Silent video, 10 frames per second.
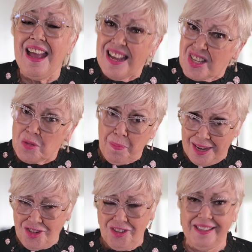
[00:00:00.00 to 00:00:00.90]

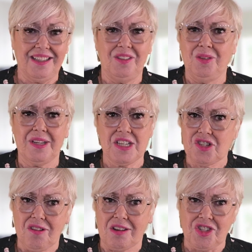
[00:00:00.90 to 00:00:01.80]
especially a new
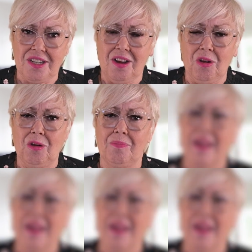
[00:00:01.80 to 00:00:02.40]
construction home.